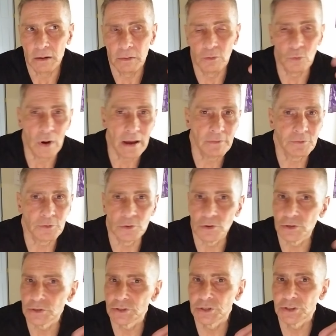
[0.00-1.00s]

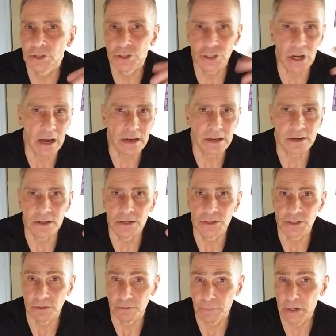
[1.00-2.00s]
rifles,
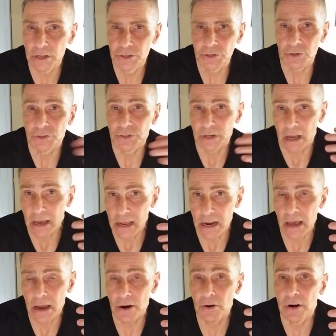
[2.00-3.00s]
shotguns, and pistols, and I
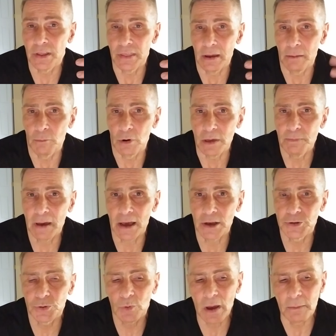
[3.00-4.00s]
inherited them when he
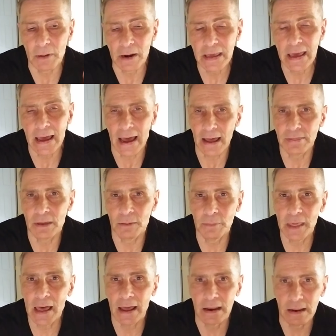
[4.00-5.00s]
passed away, but he had them
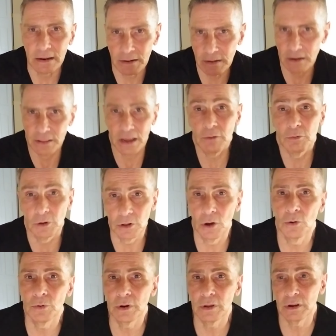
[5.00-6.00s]
then, and they were
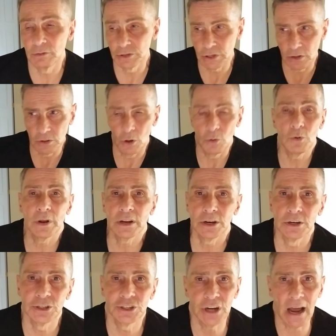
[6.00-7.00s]
loaded. There was a
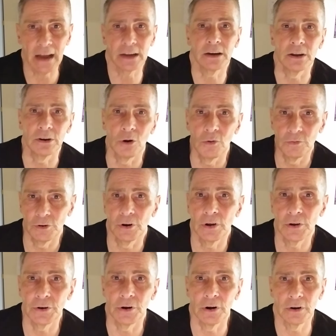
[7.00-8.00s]
loaded shotgun over
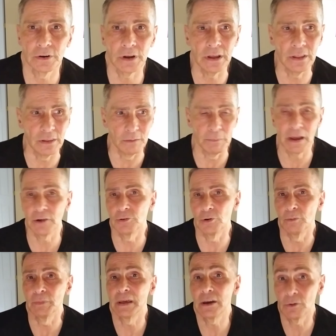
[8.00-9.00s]
and under in the
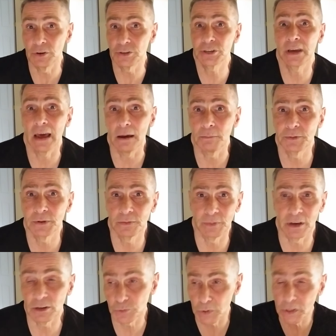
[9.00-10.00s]
bedroom that he always kept,
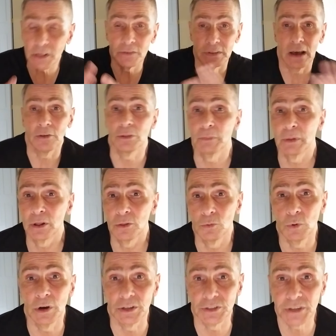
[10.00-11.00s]
because we lived out in the middle of the
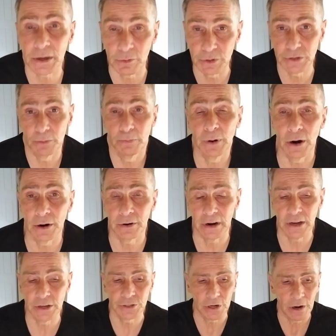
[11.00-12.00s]
woods. He was a park
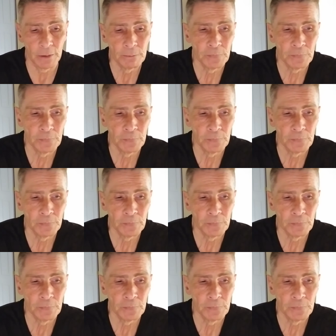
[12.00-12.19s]
ranger.